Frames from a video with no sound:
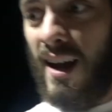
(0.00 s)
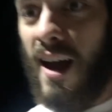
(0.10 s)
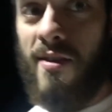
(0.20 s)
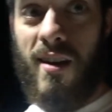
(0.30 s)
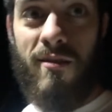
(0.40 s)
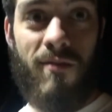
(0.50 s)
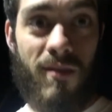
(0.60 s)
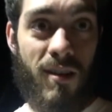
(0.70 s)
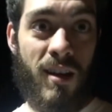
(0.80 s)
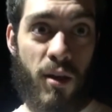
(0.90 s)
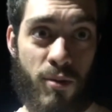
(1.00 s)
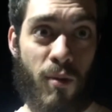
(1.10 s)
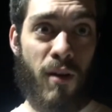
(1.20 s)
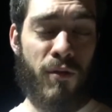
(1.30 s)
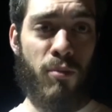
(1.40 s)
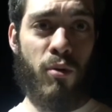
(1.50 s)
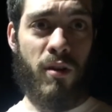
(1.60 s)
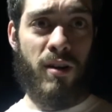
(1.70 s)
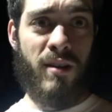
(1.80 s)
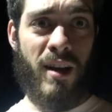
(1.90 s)
and then you get thrown off your
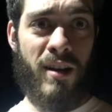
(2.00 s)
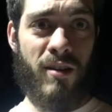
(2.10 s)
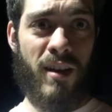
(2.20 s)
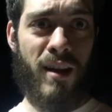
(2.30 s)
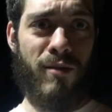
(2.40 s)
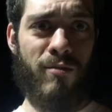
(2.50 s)
board and you're like,